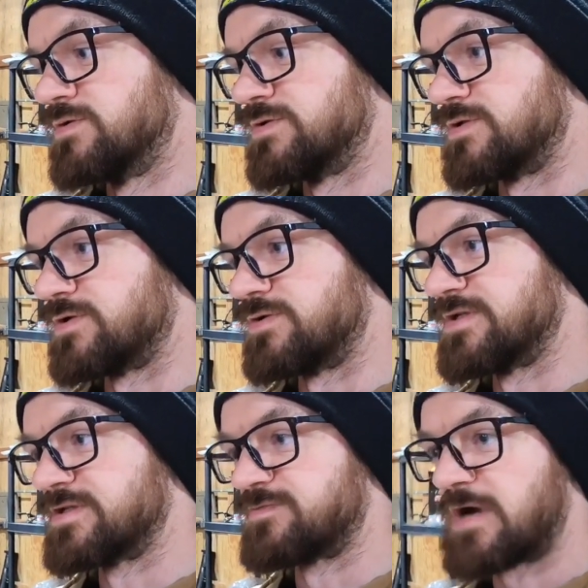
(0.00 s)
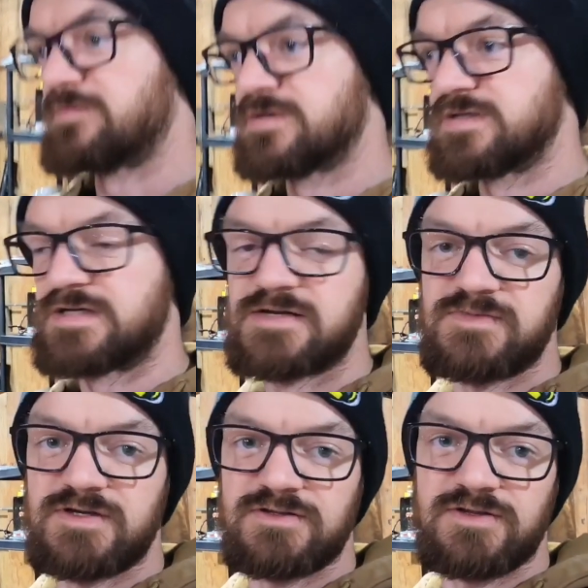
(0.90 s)
So this is probably gonna take
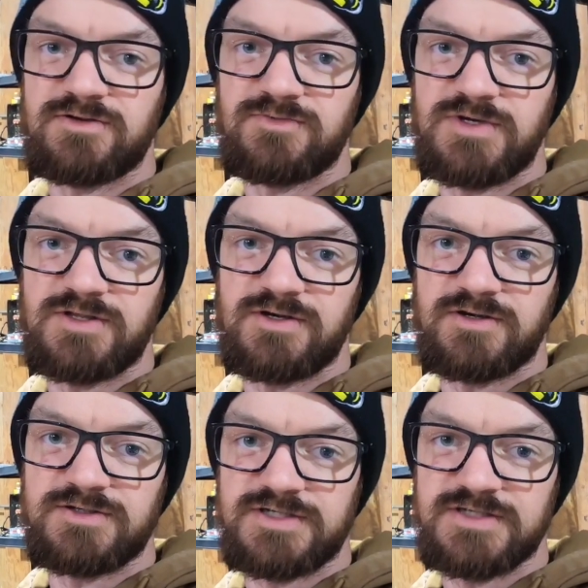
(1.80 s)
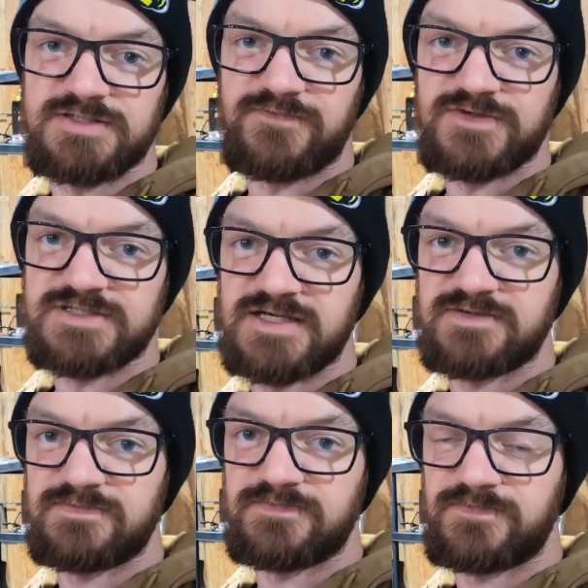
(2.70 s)
me a little bit longer just because the first
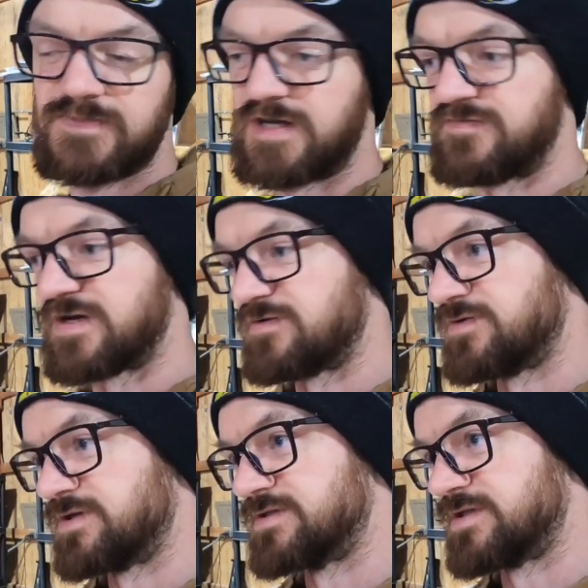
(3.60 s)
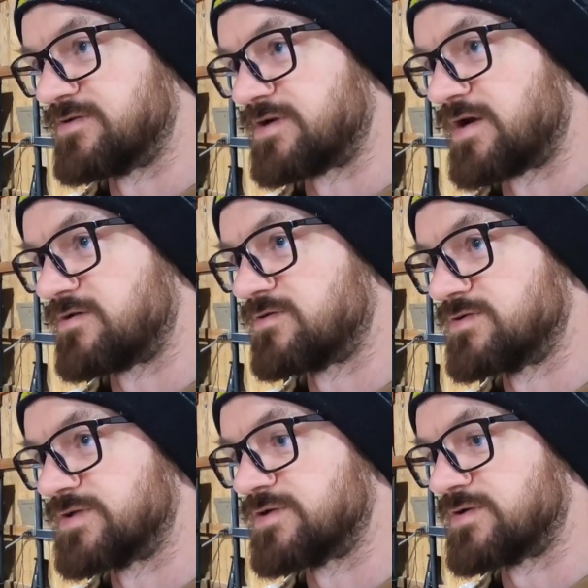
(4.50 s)
time I've done it with a Z09,
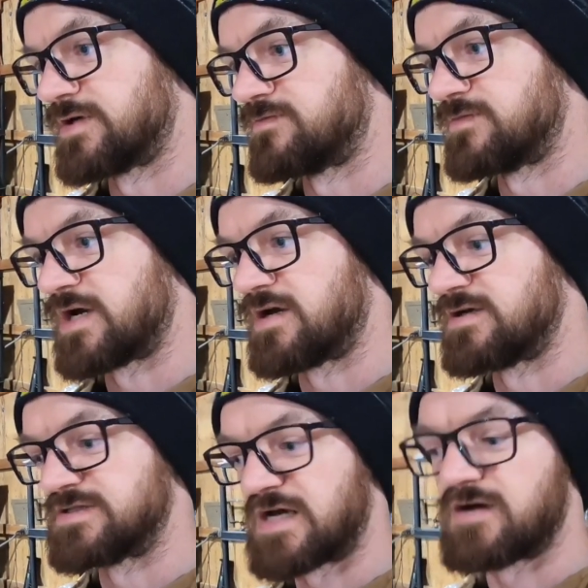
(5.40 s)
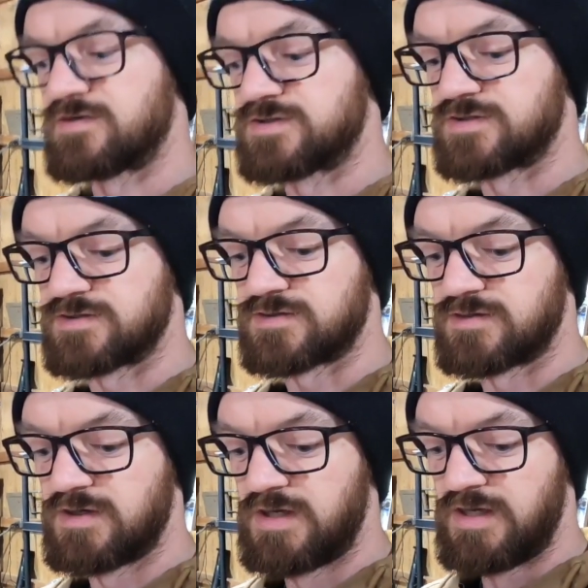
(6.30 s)
so I'm not exactly
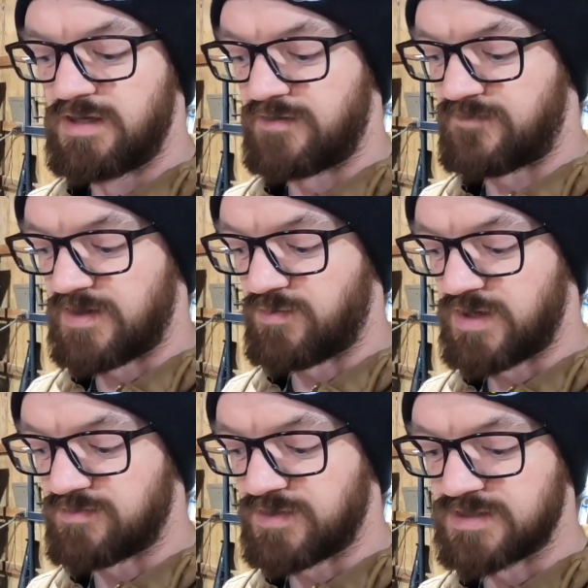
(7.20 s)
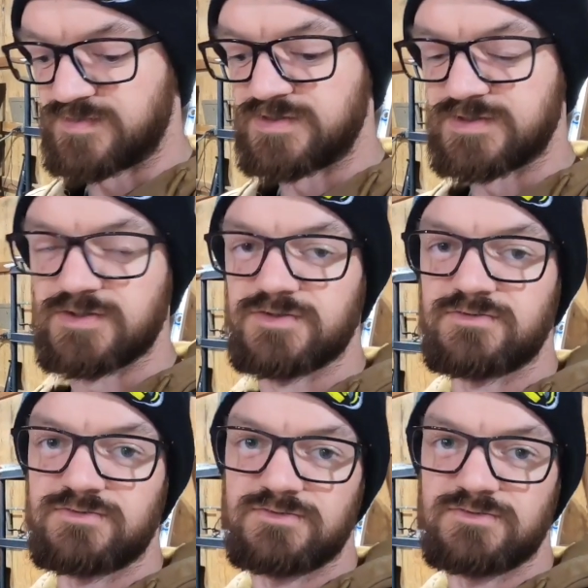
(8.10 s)
sure if my weight placements are